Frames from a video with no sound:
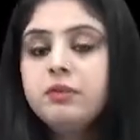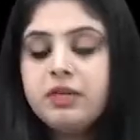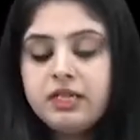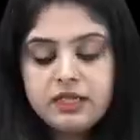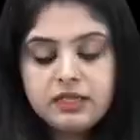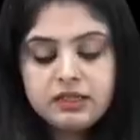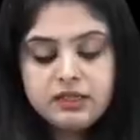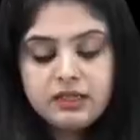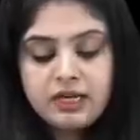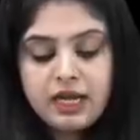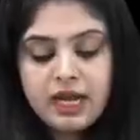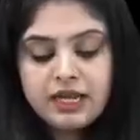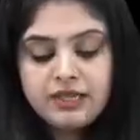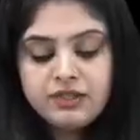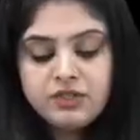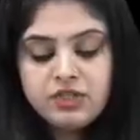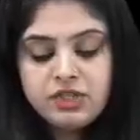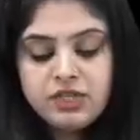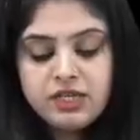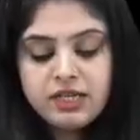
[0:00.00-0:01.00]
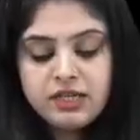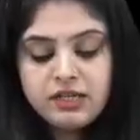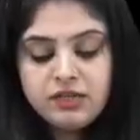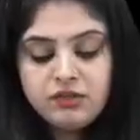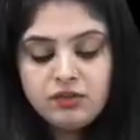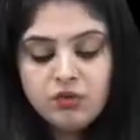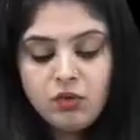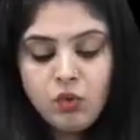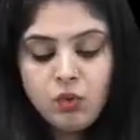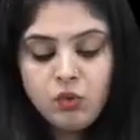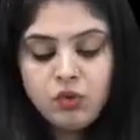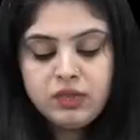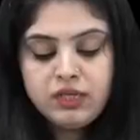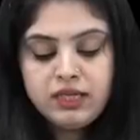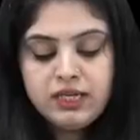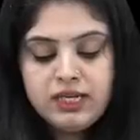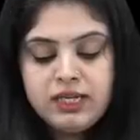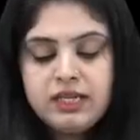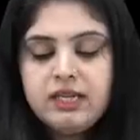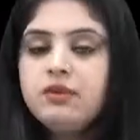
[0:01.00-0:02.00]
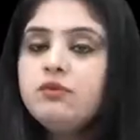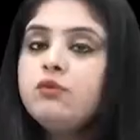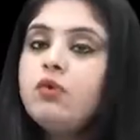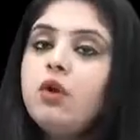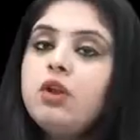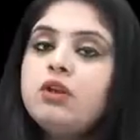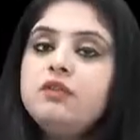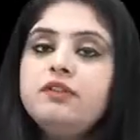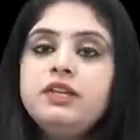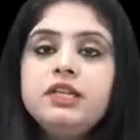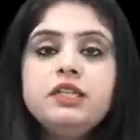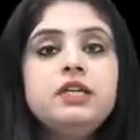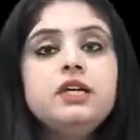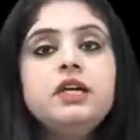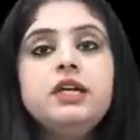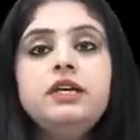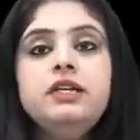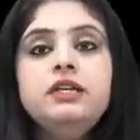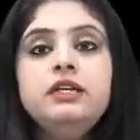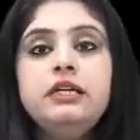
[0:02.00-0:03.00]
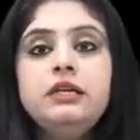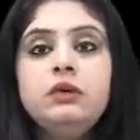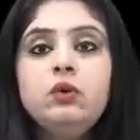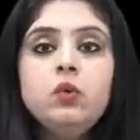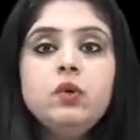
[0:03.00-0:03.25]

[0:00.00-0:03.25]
but here IgA is only involving the kidney.